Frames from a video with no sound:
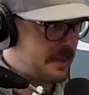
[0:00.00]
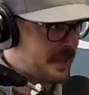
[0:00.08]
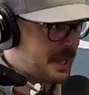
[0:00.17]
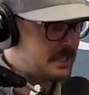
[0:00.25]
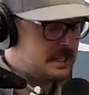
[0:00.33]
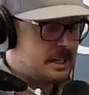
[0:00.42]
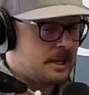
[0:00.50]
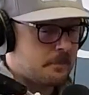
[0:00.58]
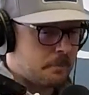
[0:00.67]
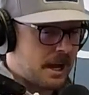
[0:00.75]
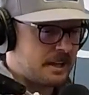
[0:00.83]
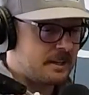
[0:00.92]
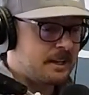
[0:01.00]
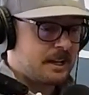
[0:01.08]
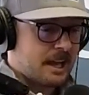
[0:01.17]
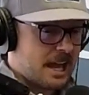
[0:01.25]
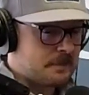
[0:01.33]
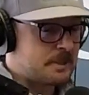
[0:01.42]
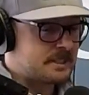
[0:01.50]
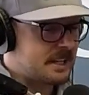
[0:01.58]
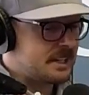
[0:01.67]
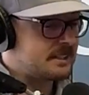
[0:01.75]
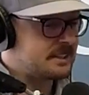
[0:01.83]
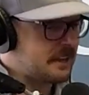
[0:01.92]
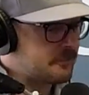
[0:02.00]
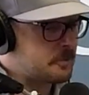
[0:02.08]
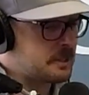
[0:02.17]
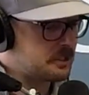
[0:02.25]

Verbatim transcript: that. But Edmonton is giving me a